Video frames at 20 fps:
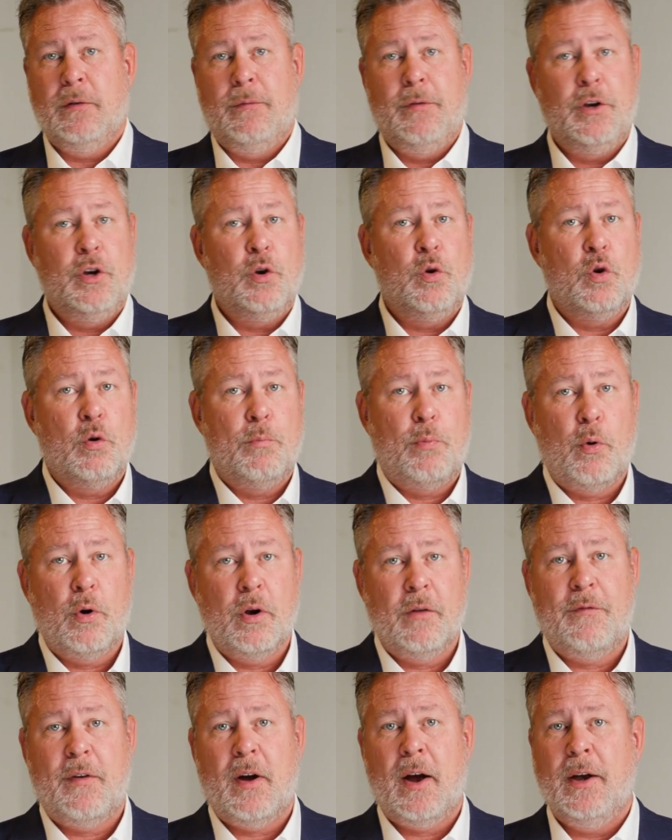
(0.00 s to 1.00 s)
if you're doing a report
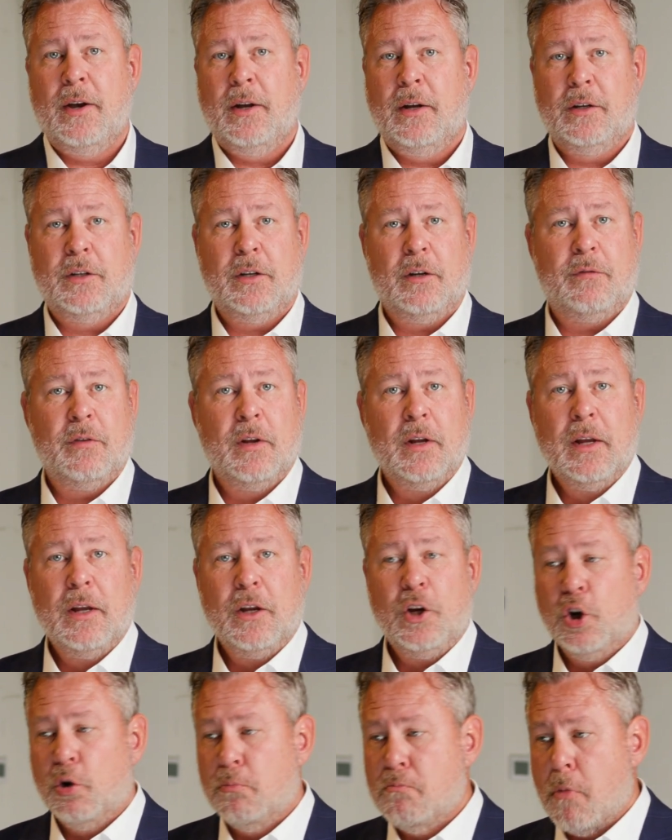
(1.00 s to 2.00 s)
of findings, if
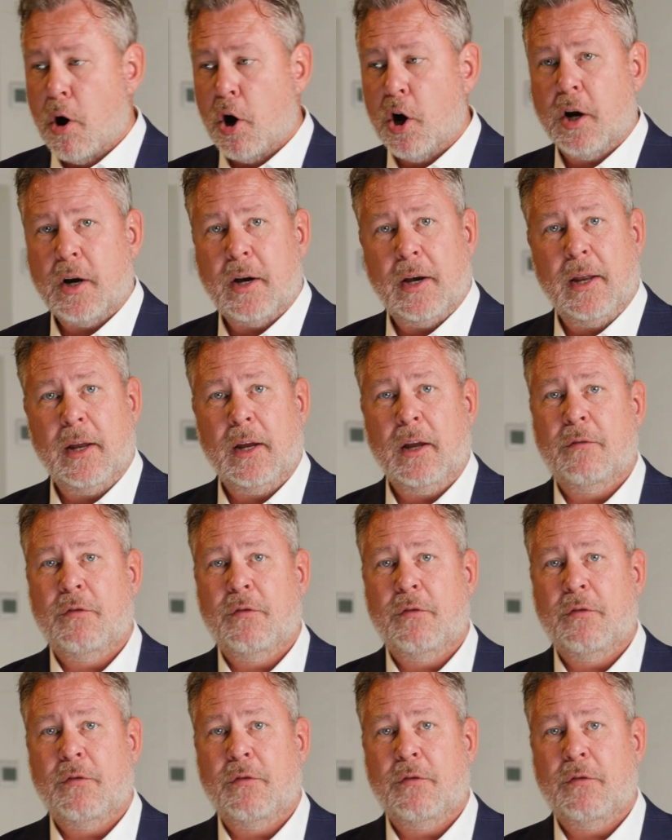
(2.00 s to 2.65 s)
you're marketing,